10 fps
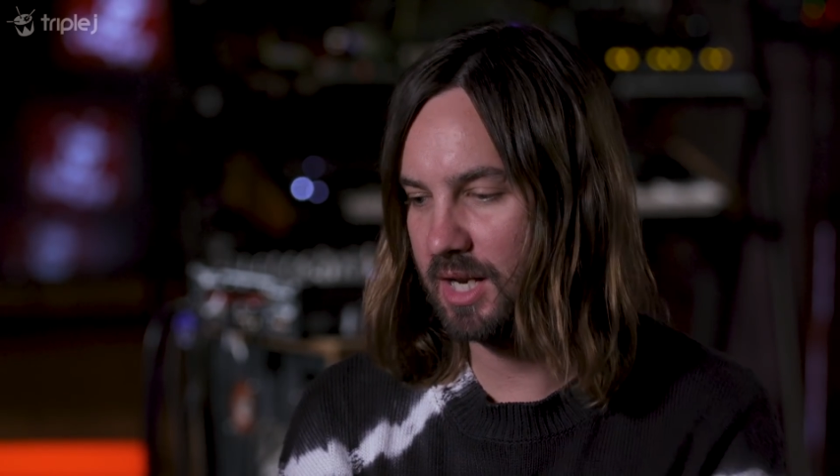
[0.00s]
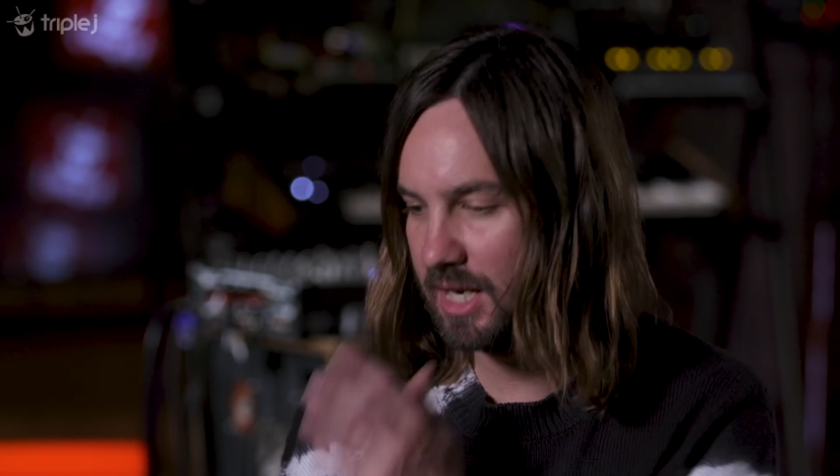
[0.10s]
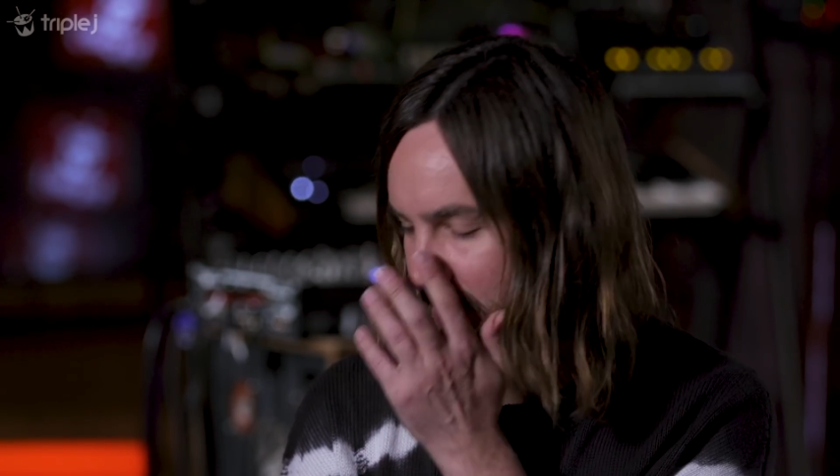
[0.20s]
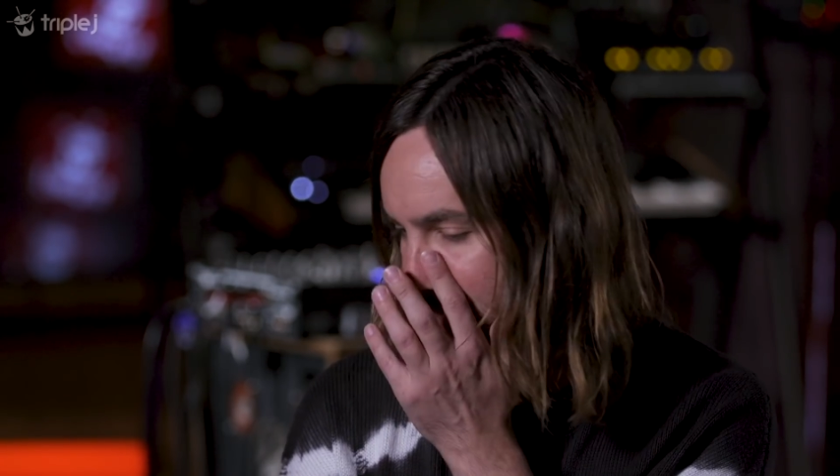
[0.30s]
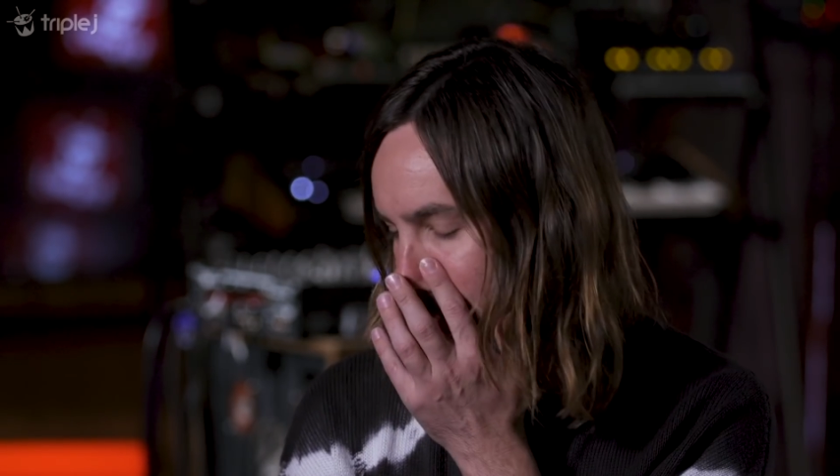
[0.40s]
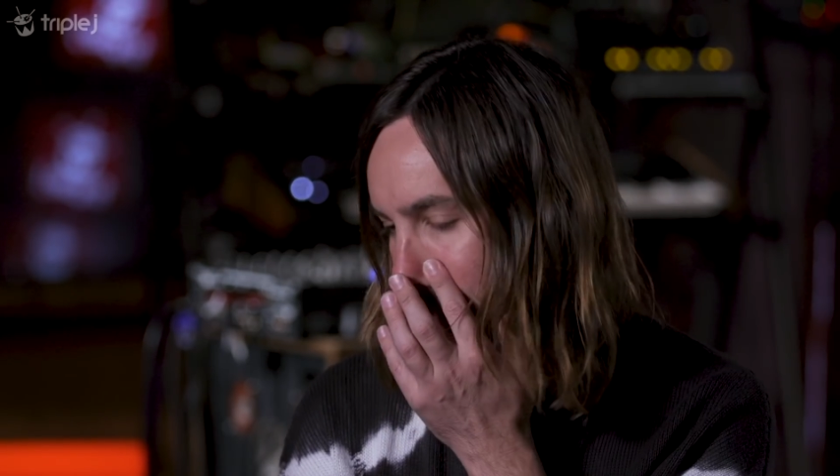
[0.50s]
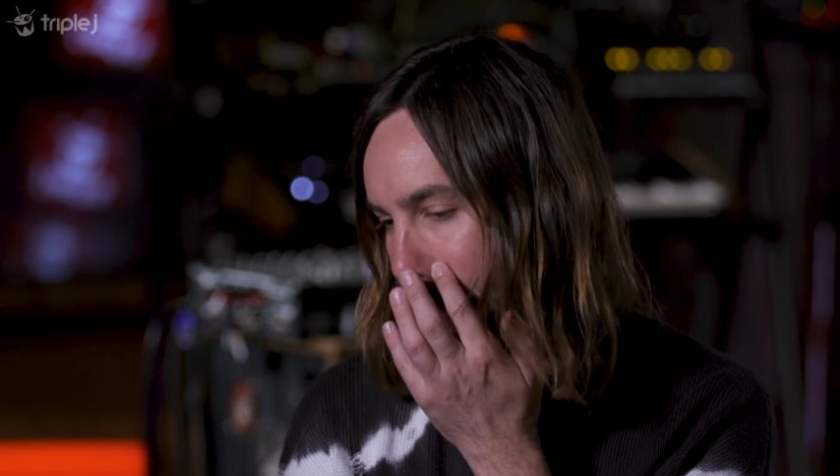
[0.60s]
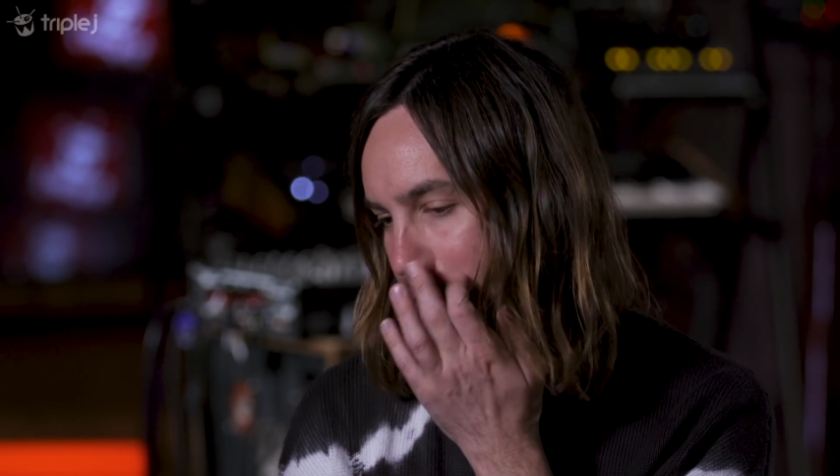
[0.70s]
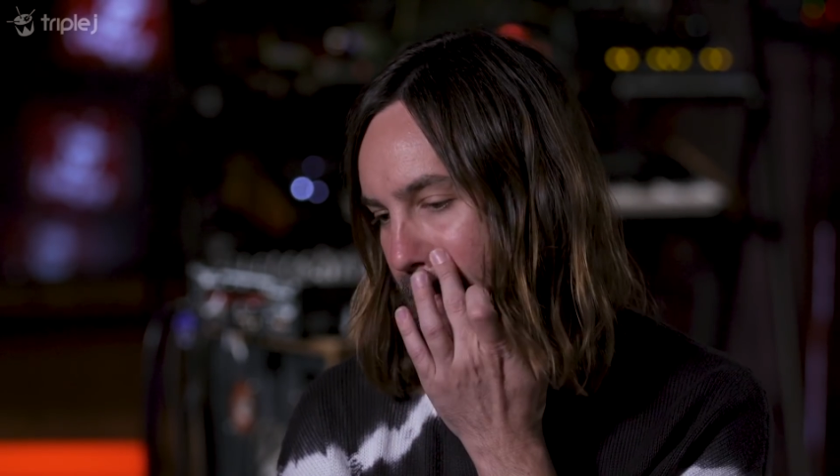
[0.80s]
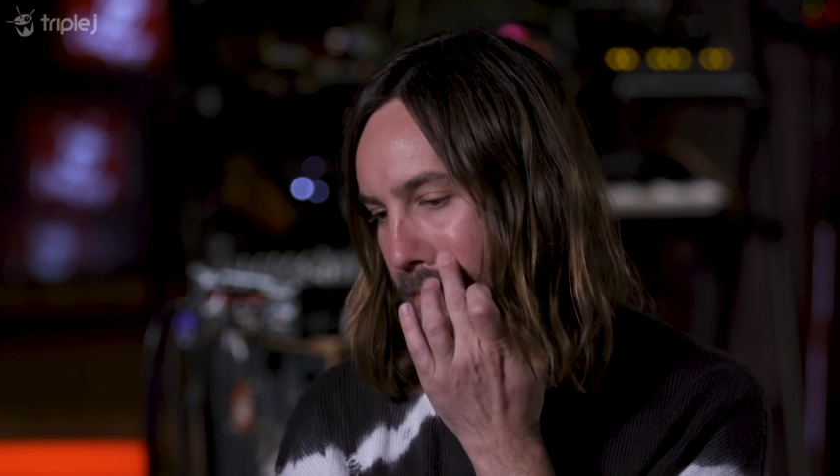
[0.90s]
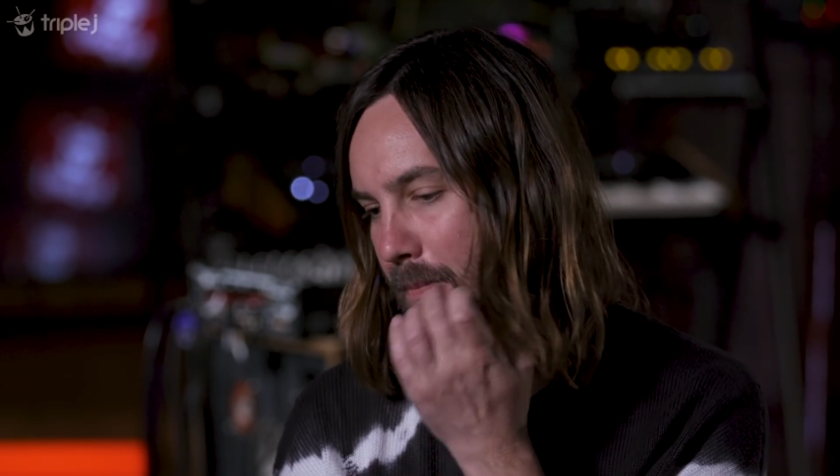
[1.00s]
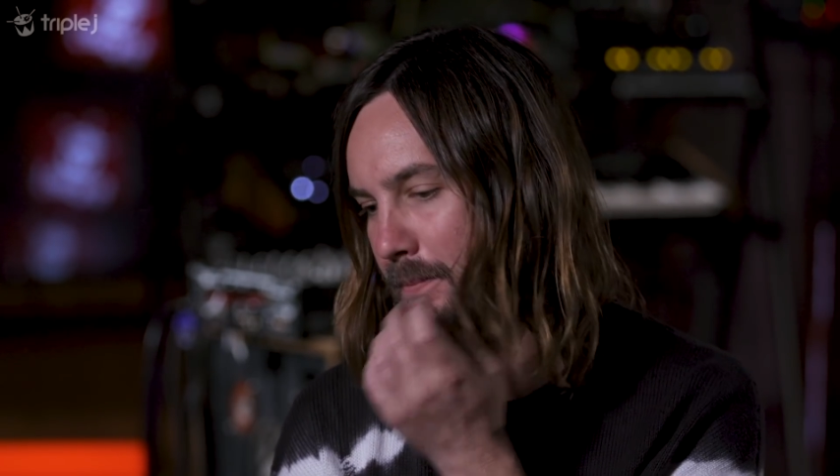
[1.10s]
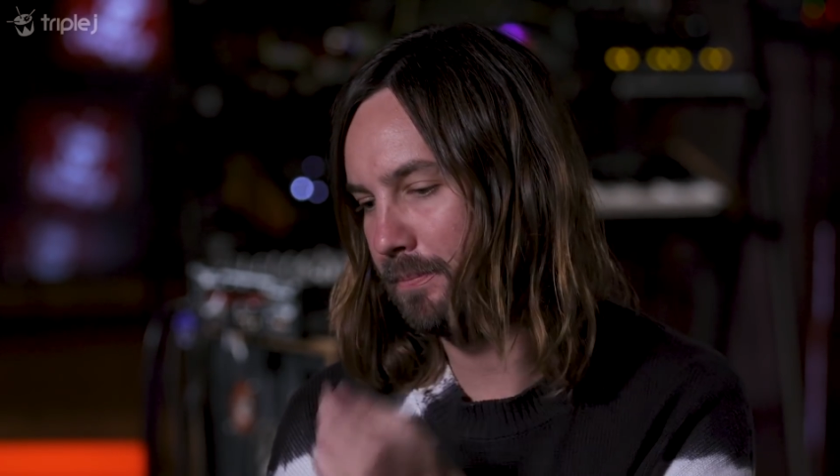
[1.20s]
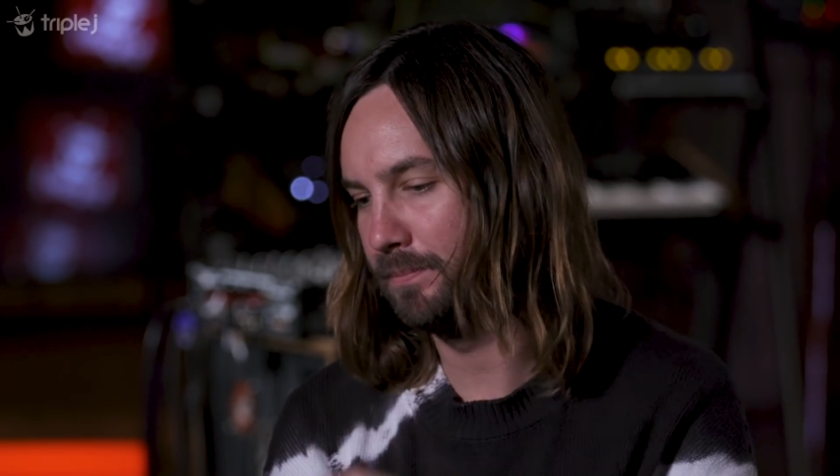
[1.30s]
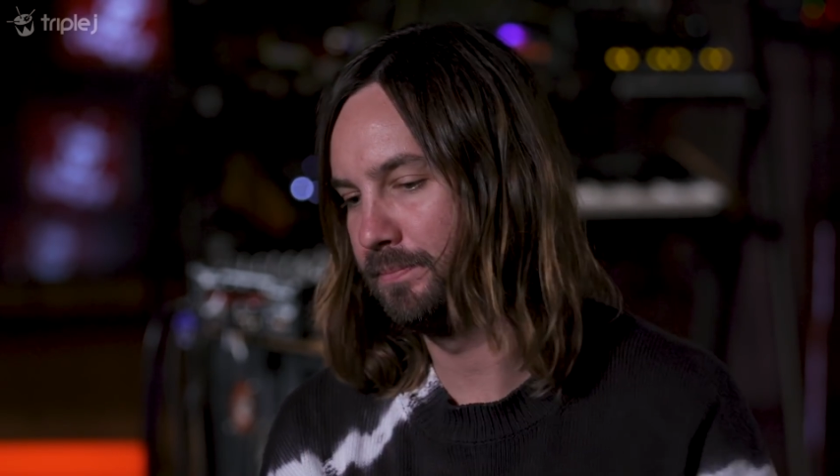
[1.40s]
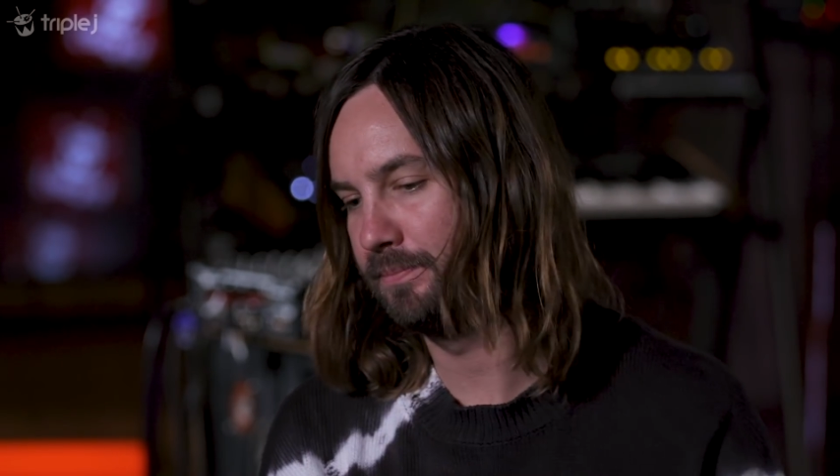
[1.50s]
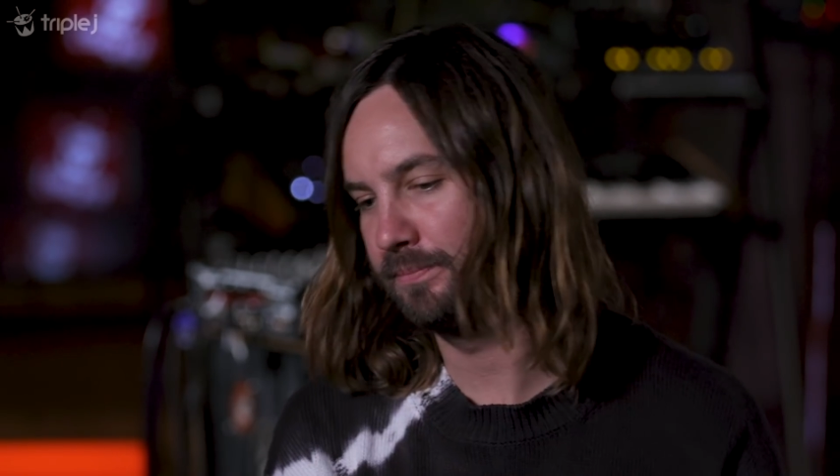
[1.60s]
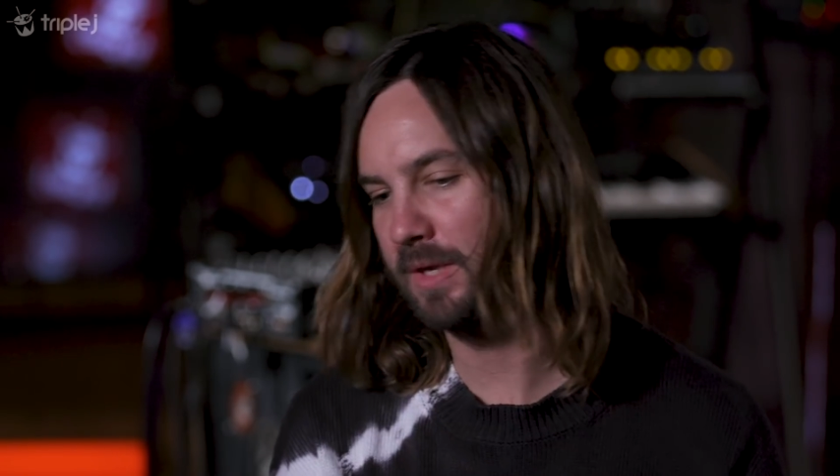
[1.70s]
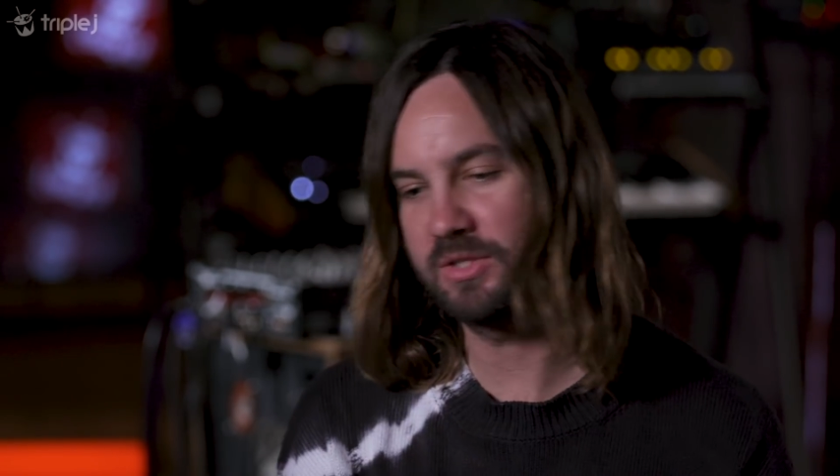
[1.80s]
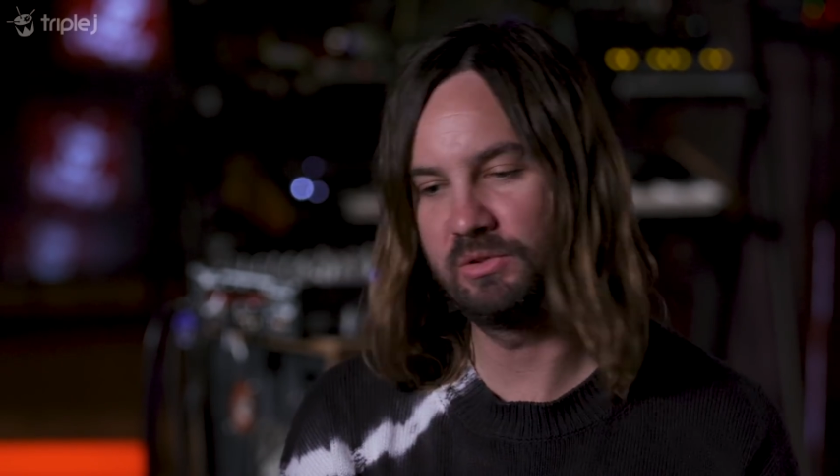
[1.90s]
it
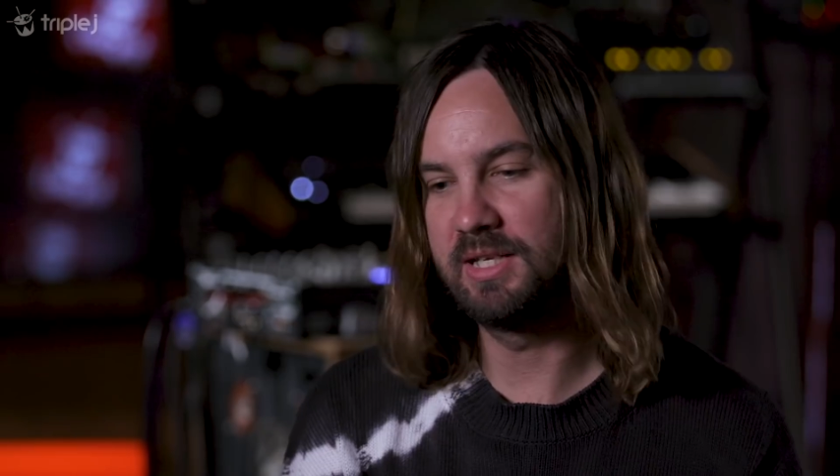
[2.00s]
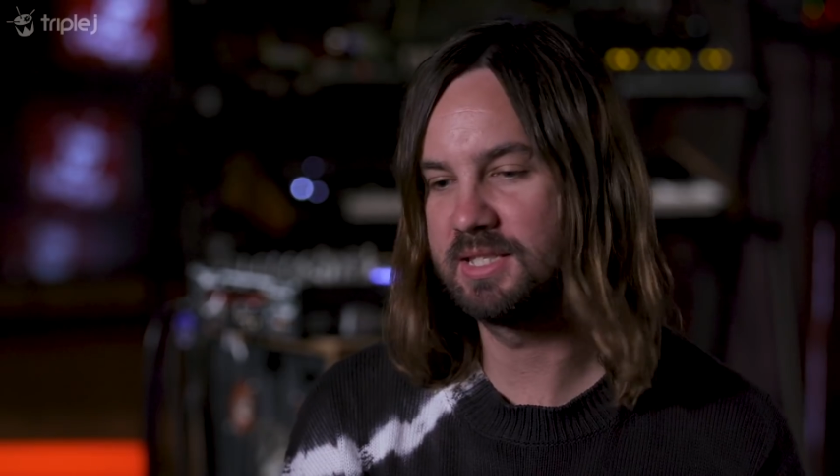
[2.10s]
doesn't really